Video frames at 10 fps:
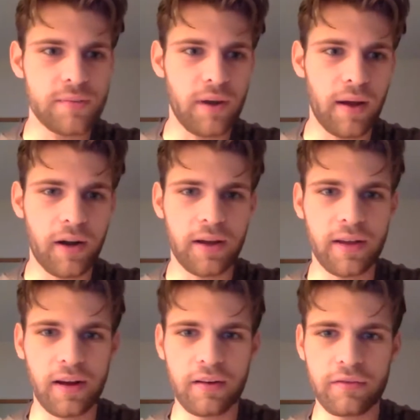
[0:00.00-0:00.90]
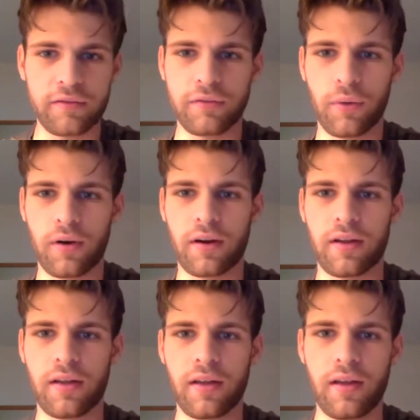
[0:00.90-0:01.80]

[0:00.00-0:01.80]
primary care for